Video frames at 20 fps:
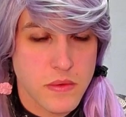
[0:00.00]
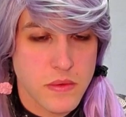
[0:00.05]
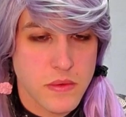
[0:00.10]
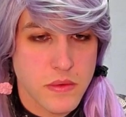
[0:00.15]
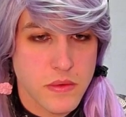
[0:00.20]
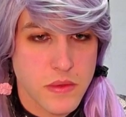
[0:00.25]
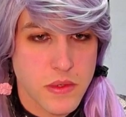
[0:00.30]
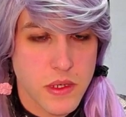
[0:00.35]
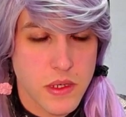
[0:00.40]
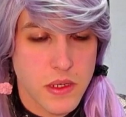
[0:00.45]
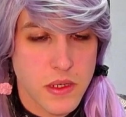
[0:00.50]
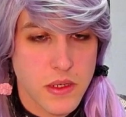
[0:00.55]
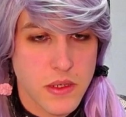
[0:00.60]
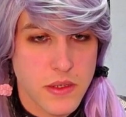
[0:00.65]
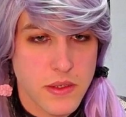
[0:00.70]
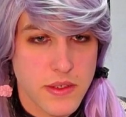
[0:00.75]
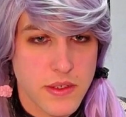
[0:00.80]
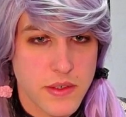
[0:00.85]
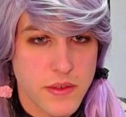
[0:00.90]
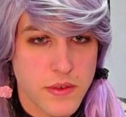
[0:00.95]
And
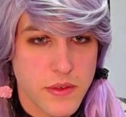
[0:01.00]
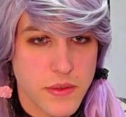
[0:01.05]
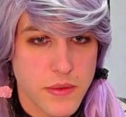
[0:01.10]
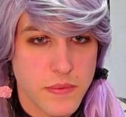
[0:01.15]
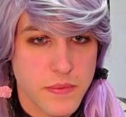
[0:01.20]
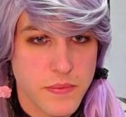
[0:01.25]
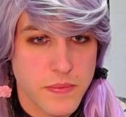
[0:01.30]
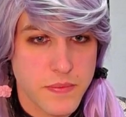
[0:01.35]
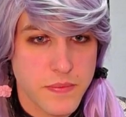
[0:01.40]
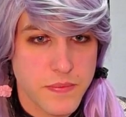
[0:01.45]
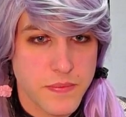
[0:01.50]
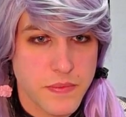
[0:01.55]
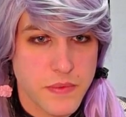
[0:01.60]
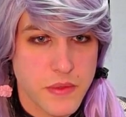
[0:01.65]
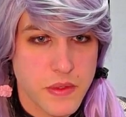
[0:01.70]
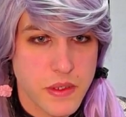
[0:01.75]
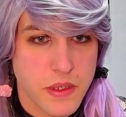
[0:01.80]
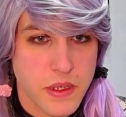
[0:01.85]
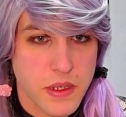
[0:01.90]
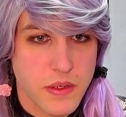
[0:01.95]
0,
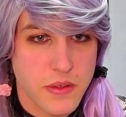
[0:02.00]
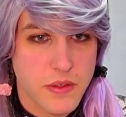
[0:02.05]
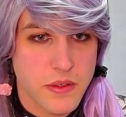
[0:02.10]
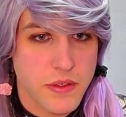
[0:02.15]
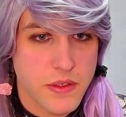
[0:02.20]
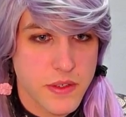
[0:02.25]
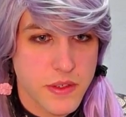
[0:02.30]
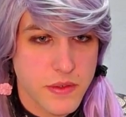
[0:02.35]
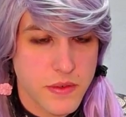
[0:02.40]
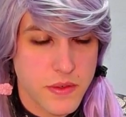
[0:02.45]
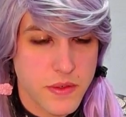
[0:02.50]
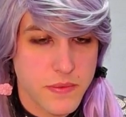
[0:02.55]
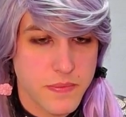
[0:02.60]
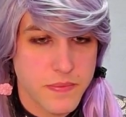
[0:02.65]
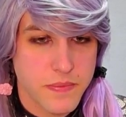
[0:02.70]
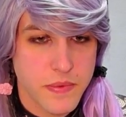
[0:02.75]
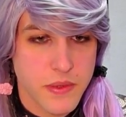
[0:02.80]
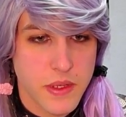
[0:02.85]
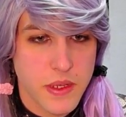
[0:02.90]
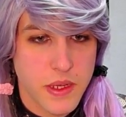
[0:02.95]
count to 0.
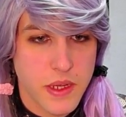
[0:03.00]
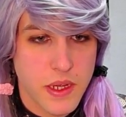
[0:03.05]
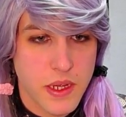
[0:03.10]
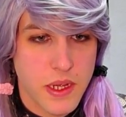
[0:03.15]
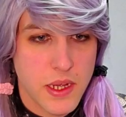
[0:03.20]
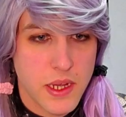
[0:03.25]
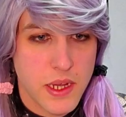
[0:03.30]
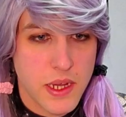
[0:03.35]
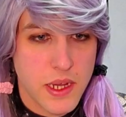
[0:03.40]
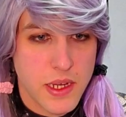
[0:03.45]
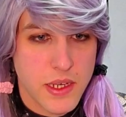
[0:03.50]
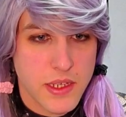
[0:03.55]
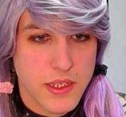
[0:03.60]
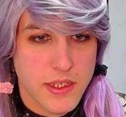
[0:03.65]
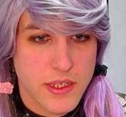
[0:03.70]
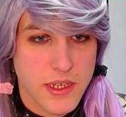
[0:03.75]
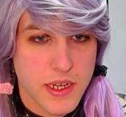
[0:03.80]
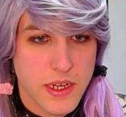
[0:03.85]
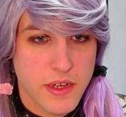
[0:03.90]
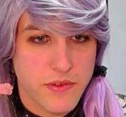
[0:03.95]
And
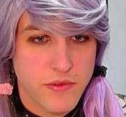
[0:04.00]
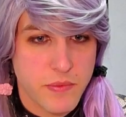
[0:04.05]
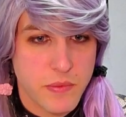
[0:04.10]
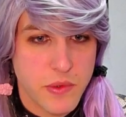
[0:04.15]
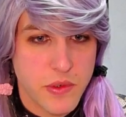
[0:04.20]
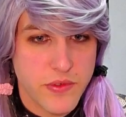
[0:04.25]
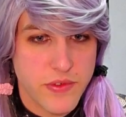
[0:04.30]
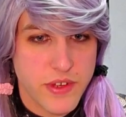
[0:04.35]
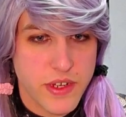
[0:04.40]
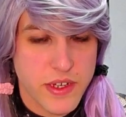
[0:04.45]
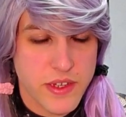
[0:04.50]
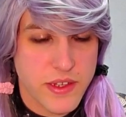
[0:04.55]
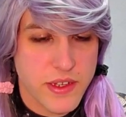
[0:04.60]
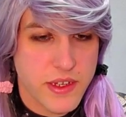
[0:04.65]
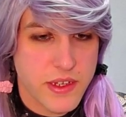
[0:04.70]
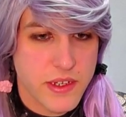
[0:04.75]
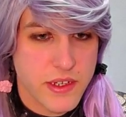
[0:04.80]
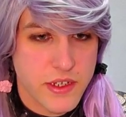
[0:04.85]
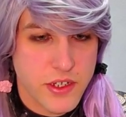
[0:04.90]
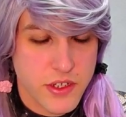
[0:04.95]
instead of moving the
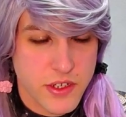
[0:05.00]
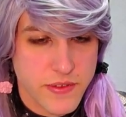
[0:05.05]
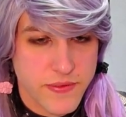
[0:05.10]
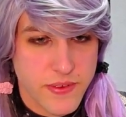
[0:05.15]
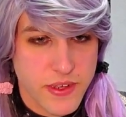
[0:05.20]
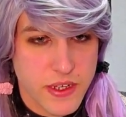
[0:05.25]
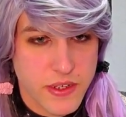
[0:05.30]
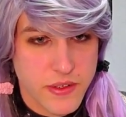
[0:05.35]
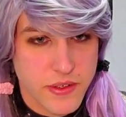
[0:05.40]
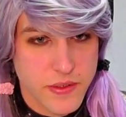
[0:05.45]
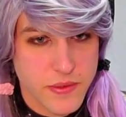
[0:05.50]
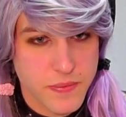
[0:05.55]
initial value